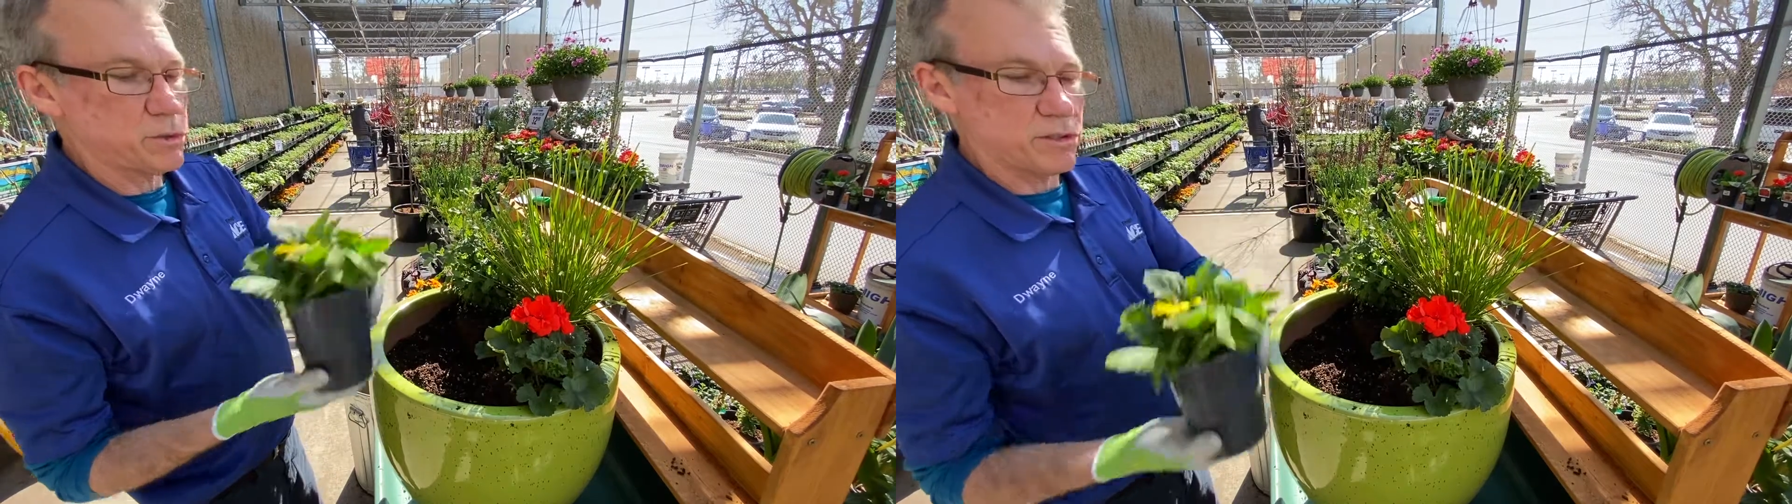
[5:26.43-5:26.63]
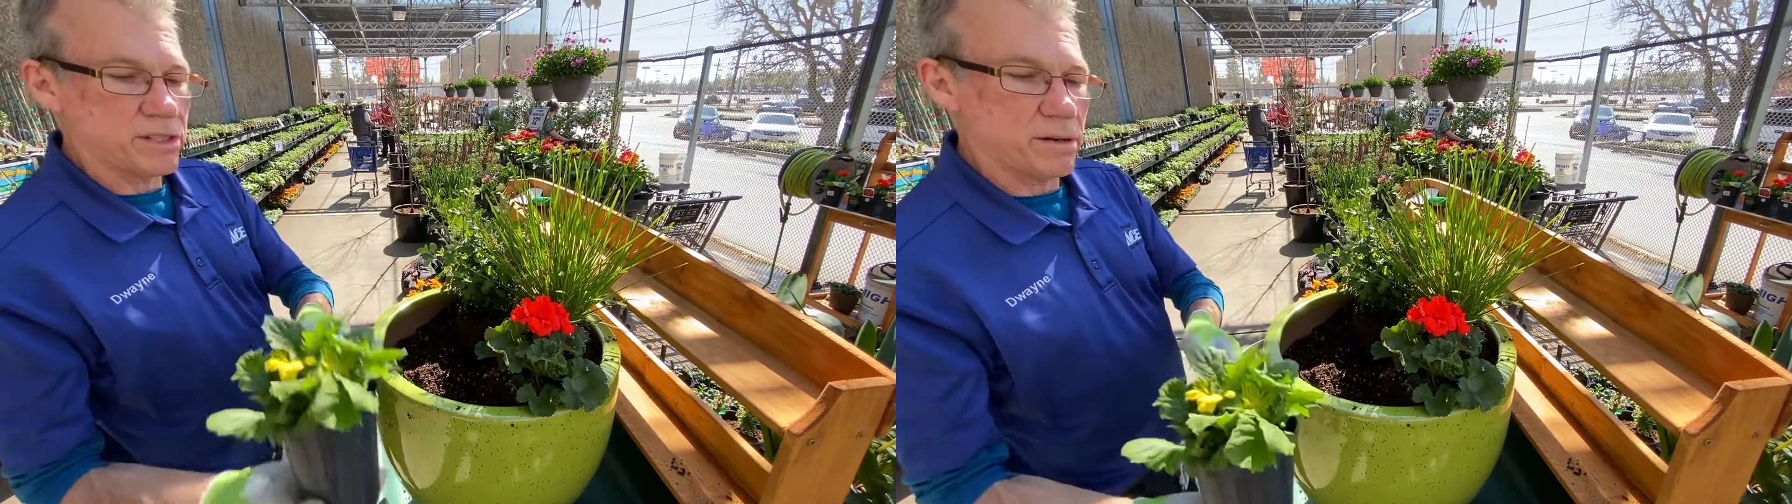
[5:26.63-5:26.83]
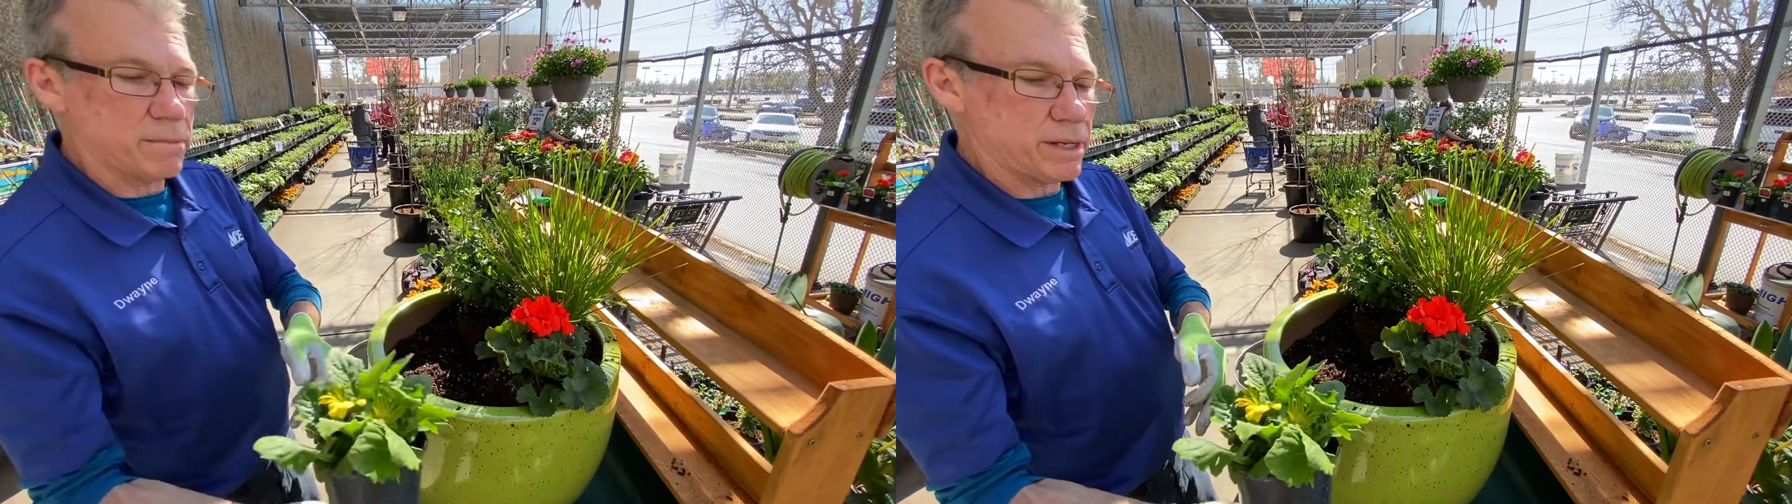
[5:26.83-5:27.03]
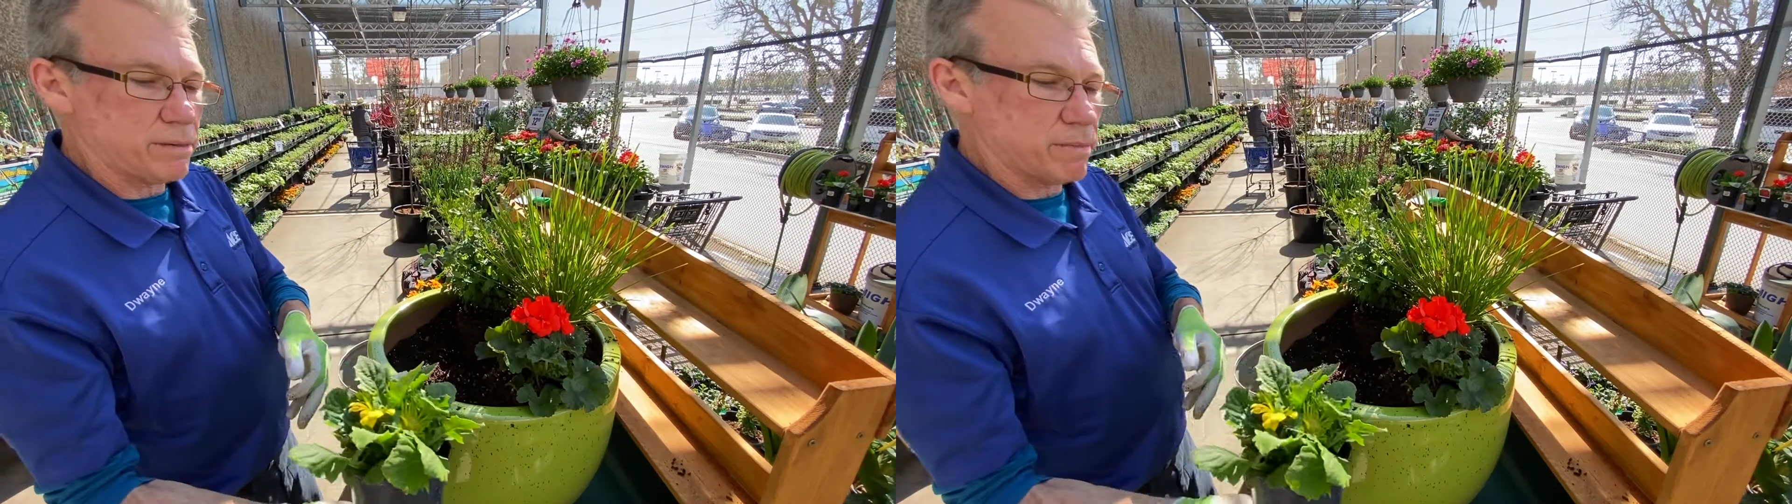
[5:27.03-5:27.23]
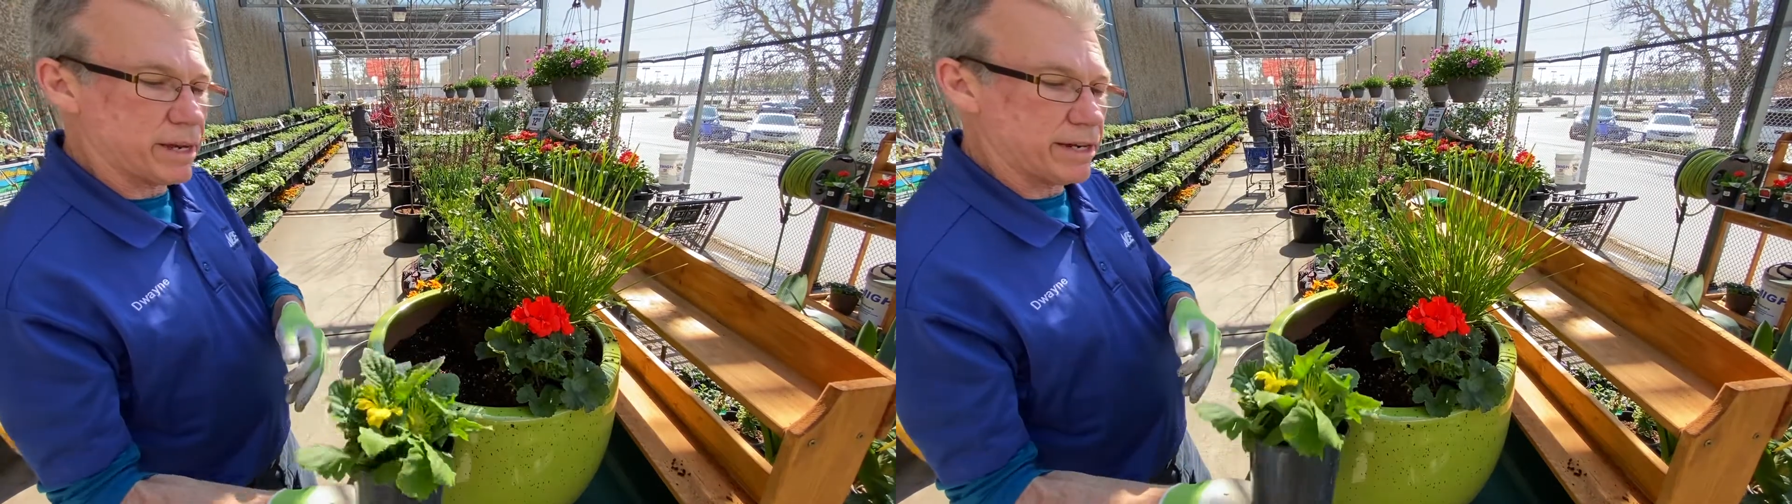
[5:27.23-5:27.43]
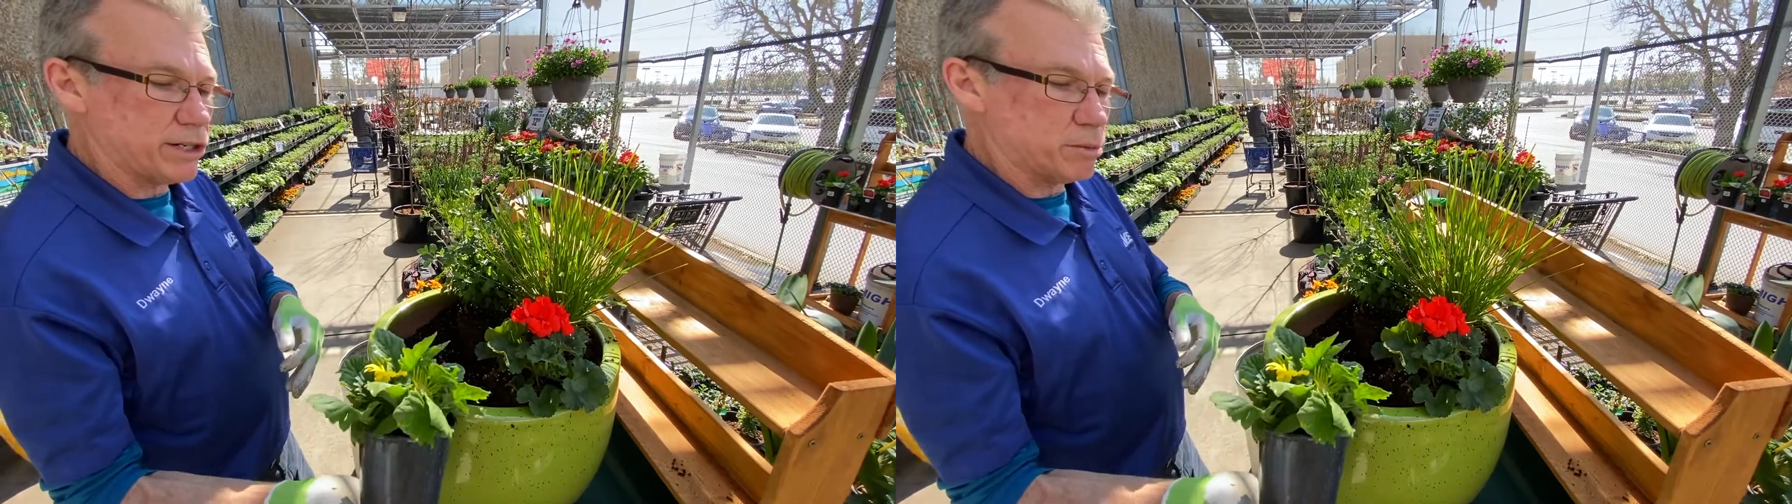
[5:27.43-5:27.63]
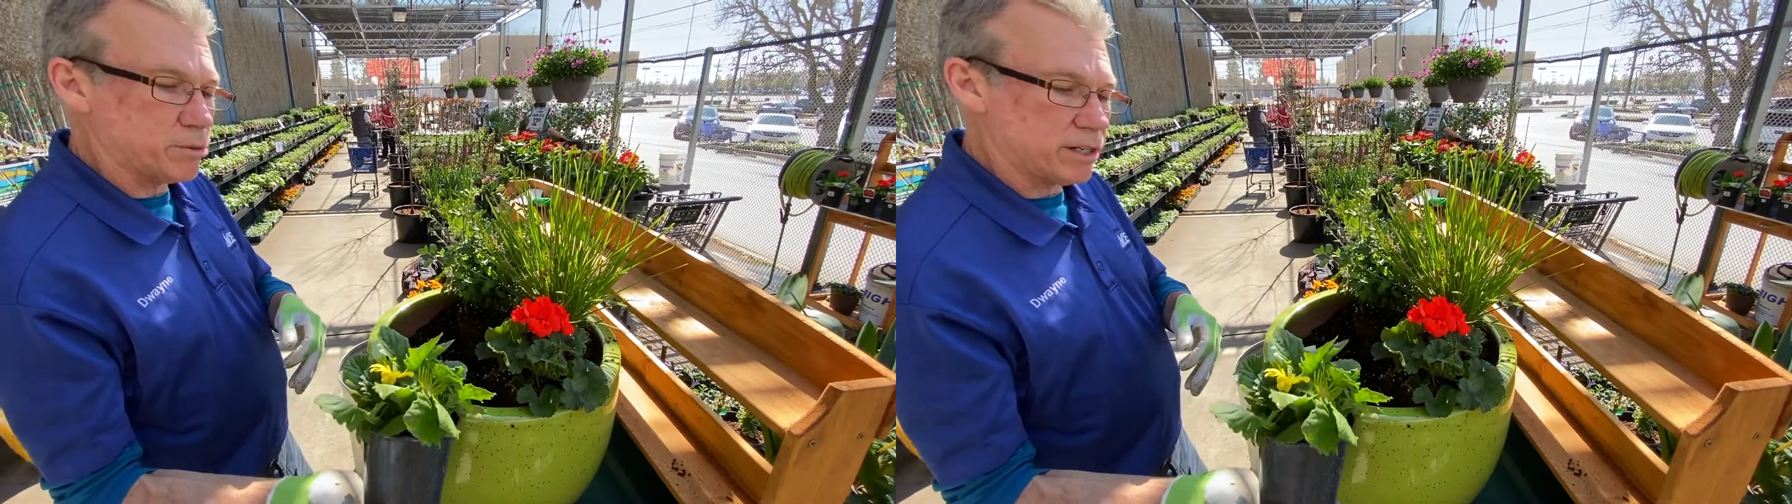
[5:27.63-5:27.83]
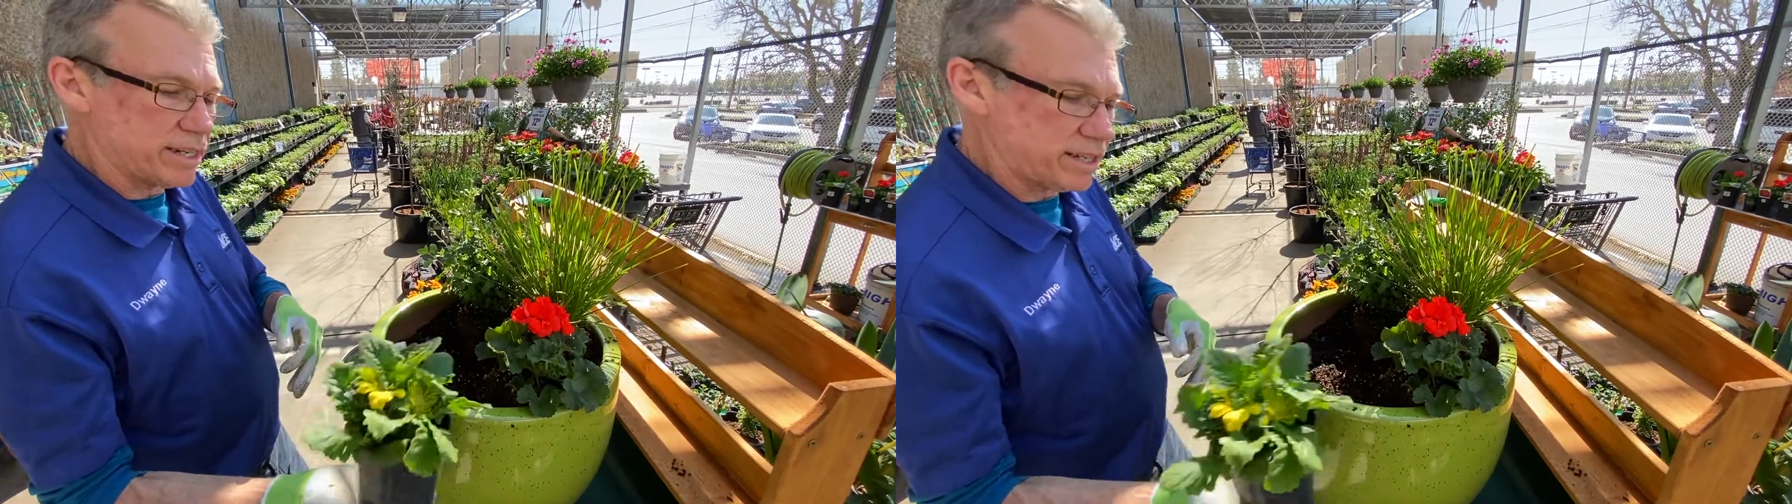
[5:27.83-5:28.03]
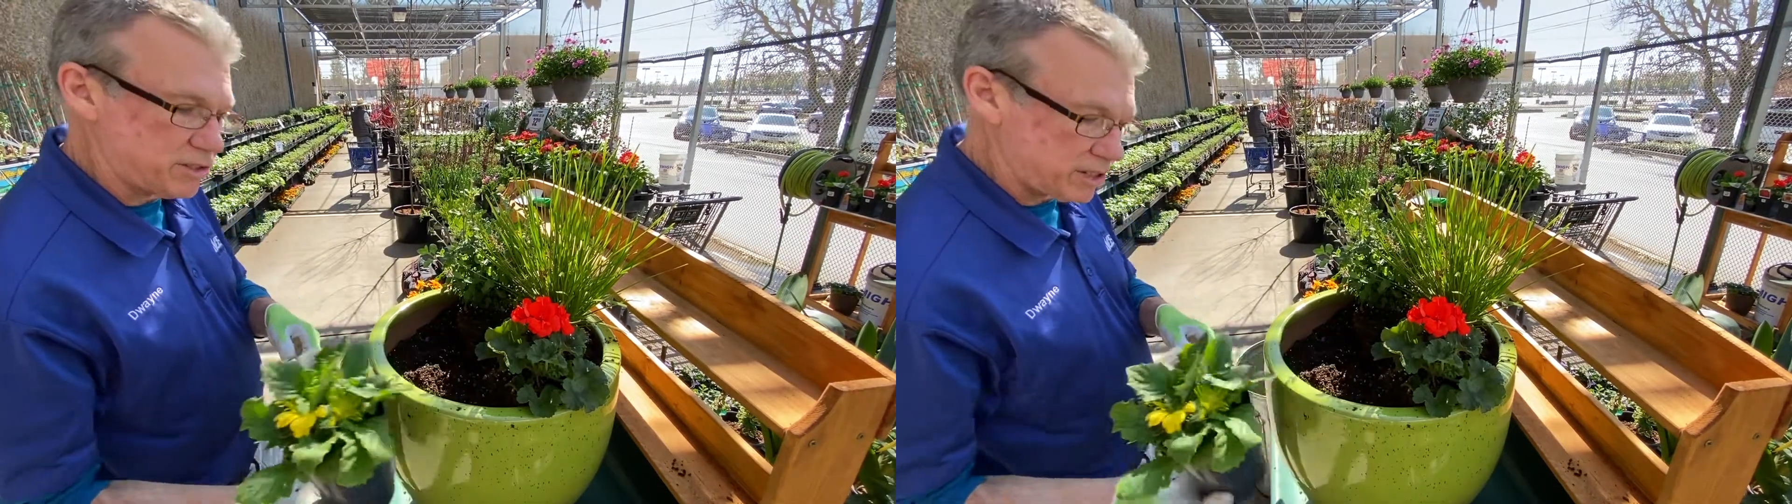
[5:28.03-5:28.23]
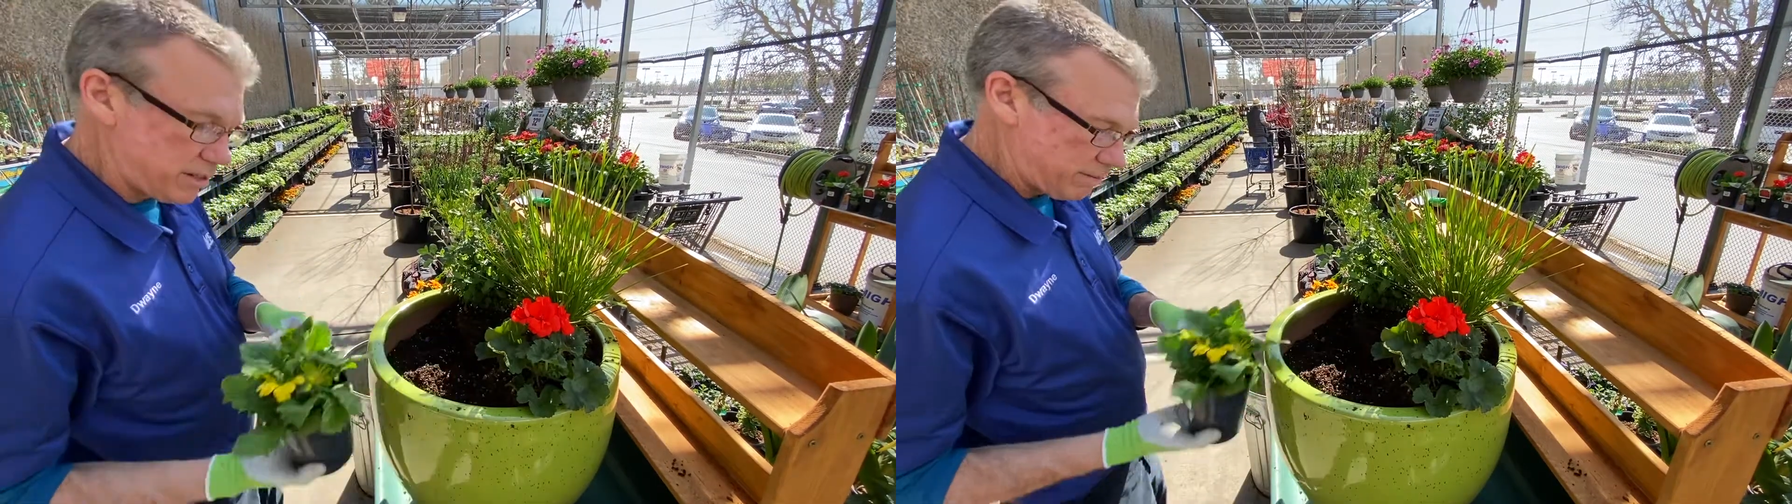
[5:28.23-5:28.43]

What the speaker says: one's going to be my Gerbera daisy.